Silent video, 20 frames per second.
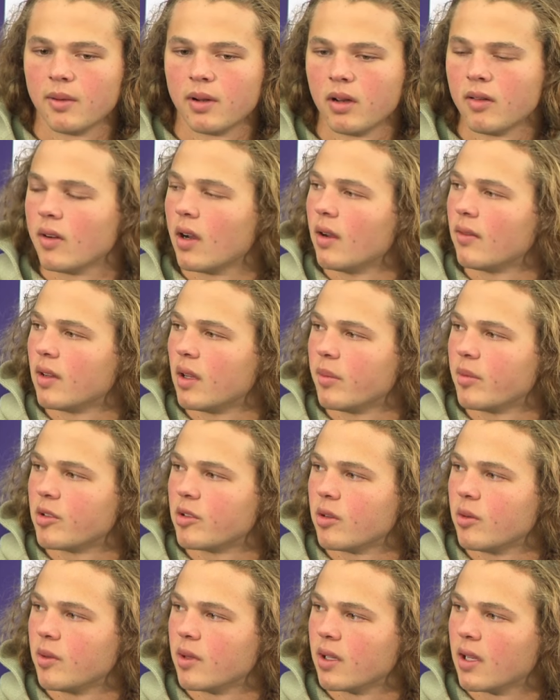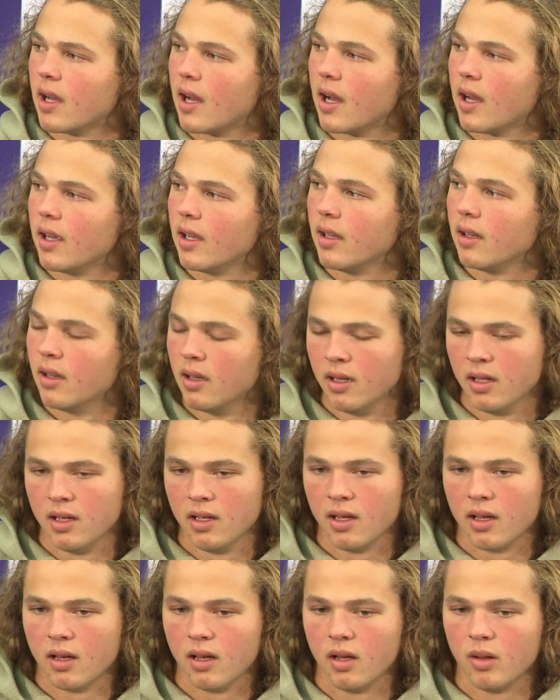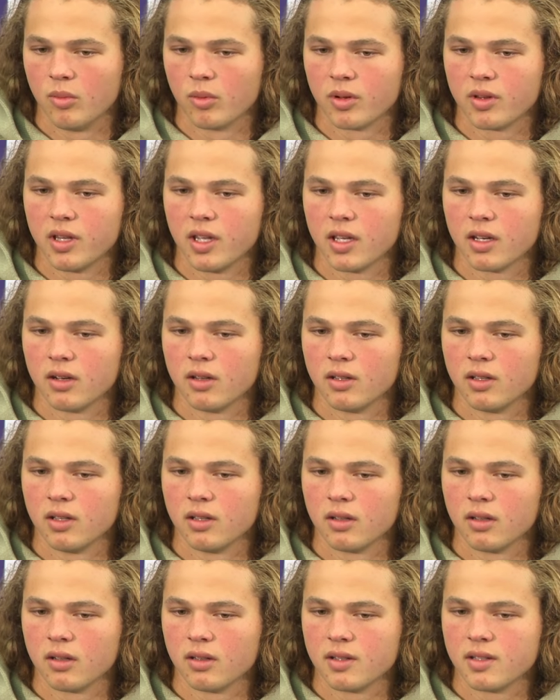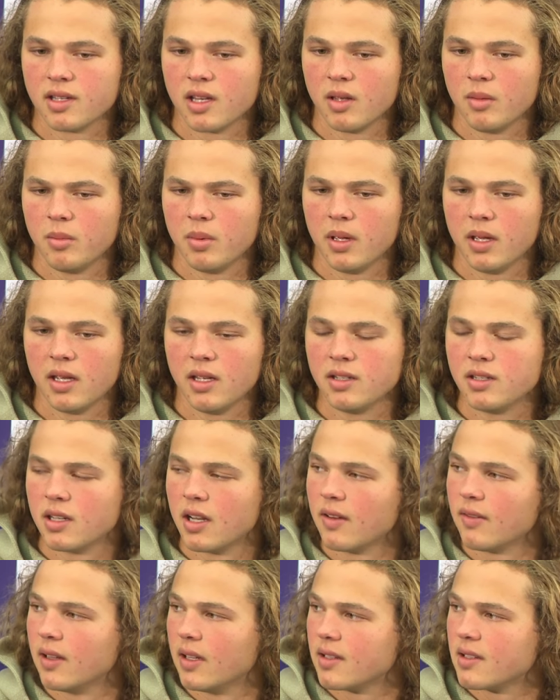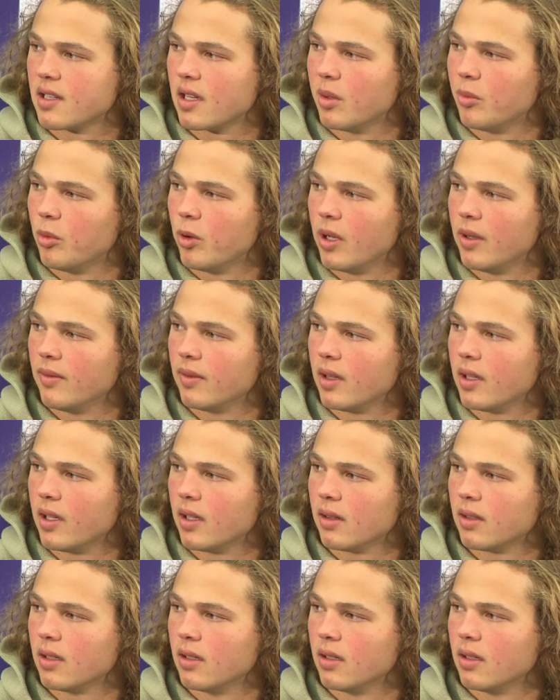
Whenever I have chemistry with a guy and um, we're thinking on the on the same page and have that same wavelength,